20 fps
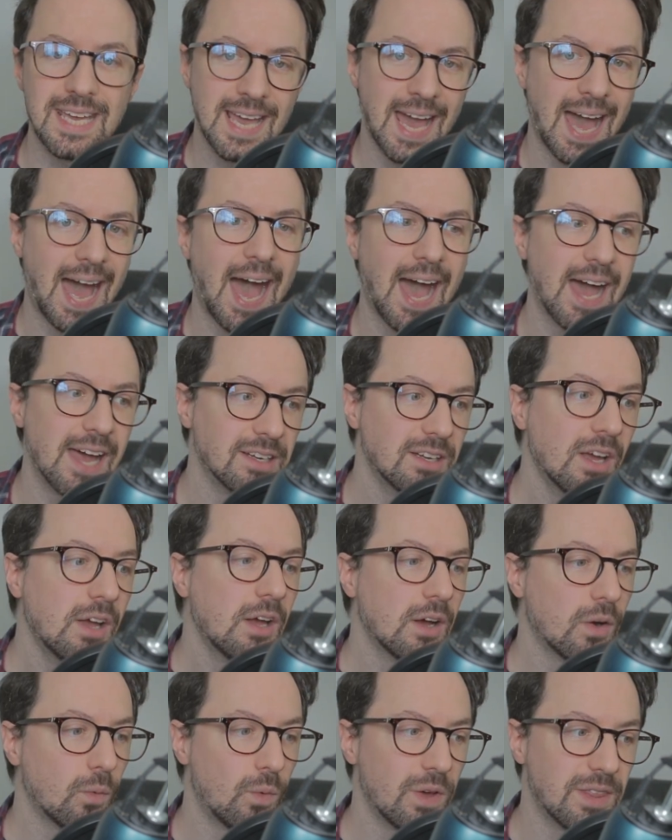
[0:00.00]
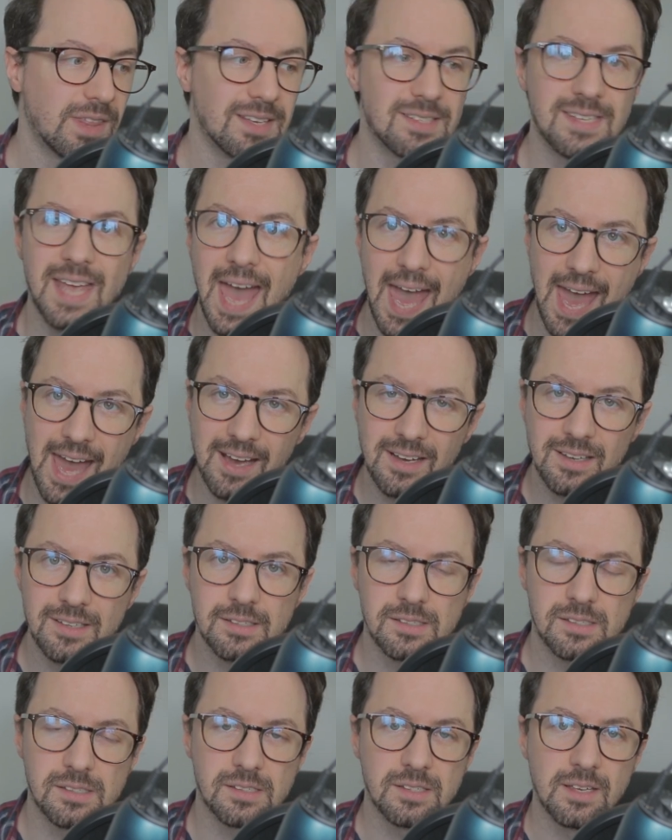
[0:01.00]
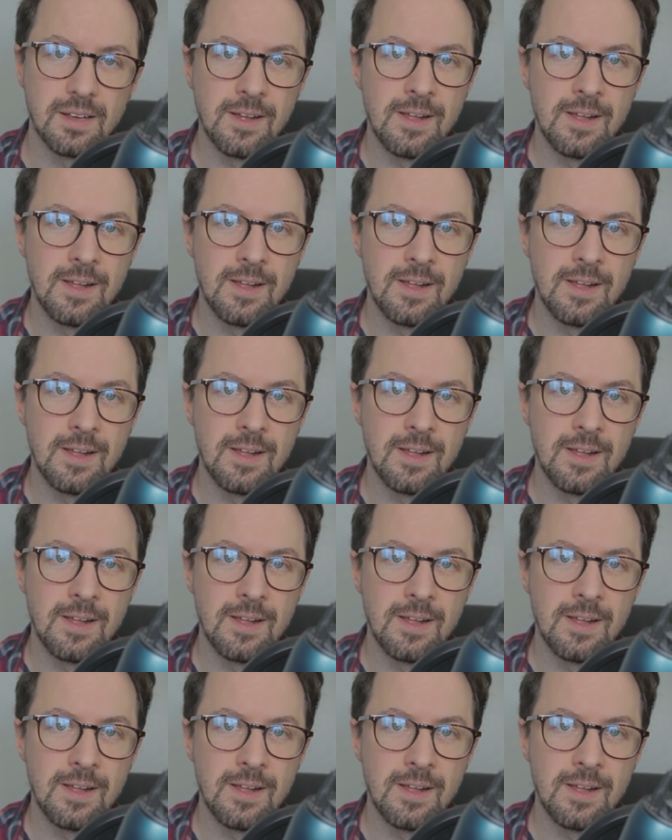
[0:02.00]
he had with his ex.